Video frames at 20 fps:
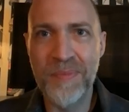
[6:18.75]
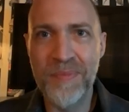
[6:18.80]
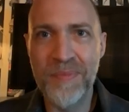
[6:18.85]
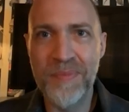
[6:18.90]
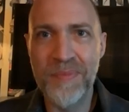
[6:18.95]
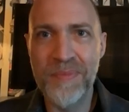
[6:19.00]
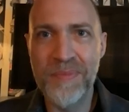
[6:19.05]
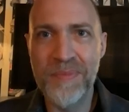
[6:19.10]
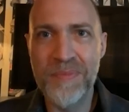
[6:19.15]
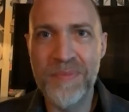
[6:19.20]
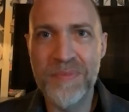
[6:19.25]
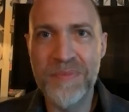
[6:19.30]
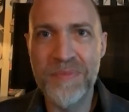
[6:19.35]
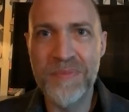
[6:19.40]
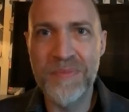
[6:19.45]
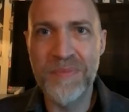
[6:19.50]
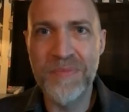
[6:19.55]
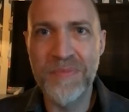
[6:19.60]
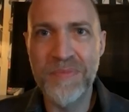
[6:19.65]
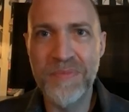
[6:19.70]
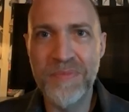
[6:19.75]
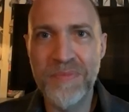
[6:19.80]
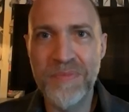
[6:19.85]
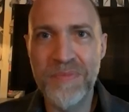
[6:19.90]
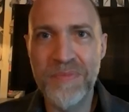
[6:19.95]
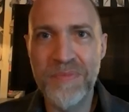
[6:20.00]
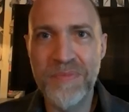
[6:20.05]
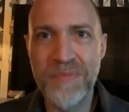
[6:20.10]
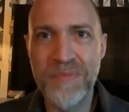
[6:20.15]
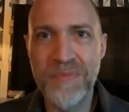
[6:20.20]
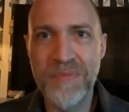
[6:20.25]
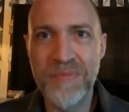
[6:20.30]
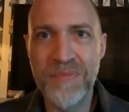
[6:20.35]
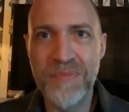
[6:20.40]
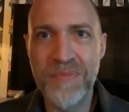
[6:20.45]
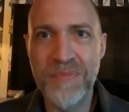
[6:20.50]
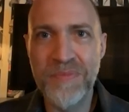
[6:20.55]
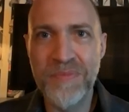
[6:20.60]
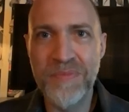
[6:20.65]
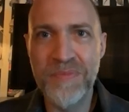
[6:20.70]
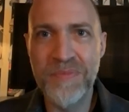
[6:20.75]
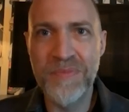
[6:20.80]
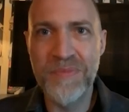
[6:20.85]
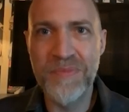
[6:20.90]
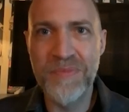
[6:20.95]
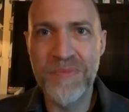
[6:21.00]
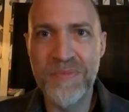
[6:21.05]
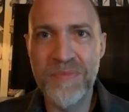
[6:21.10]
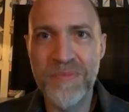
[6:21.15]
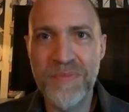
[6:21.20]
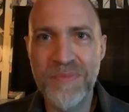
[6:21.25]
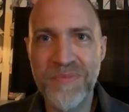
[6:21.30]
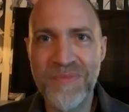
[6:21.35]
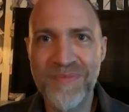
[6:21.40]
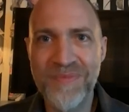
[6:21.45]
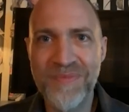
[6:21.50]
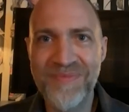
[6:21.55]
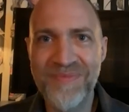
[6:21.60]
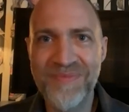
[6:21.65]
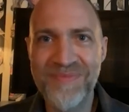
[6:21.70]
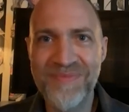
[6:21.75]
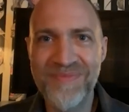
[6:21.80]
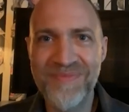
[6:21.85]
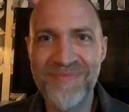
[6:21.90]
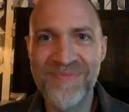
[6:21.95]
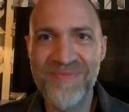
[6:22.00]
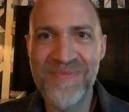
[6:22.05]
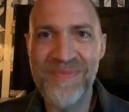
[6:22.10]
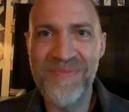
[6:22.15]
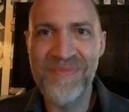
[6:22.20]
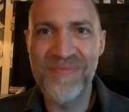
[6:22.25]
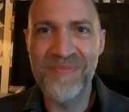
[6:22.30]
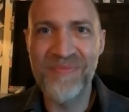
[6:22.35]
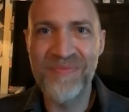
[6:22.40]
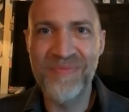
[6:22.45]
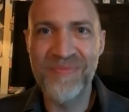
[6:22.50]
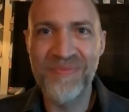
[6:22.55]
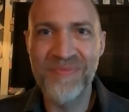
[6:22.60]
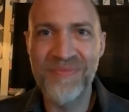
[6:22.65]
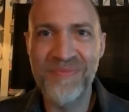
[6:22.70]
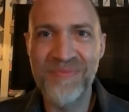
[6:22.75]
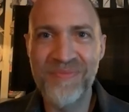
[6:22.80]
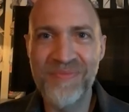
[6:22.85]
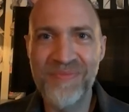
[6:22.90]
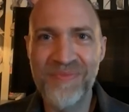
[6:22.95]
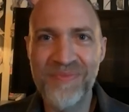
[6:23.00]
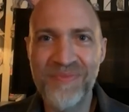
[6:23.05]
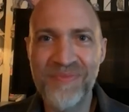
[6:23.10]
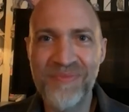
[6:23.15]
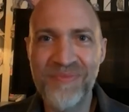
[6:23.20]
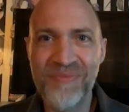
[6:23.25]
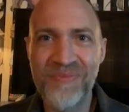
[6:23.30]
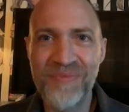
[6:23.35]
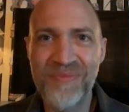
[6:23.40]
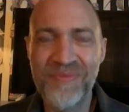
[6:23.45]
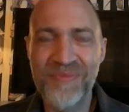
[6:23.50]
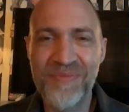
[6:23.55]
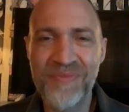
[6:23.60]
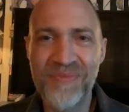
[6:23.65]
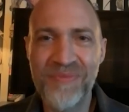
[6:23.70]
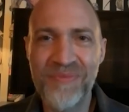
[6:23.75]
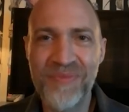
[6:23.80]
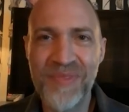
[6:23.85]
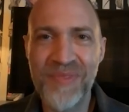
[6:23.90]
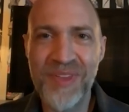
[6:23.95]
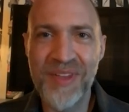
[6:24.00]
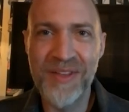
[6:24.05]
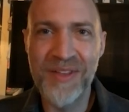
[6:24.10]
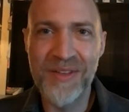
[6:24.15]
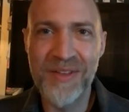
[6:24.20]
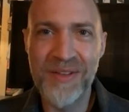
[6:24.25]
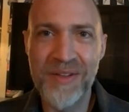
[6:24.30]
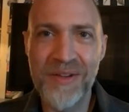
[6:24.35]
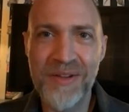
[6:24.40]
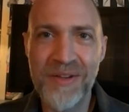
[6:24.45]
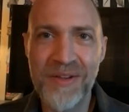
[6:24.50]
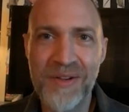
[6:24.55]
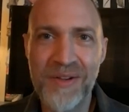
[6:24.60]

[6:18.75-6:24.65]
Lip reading: This person isn't speaking.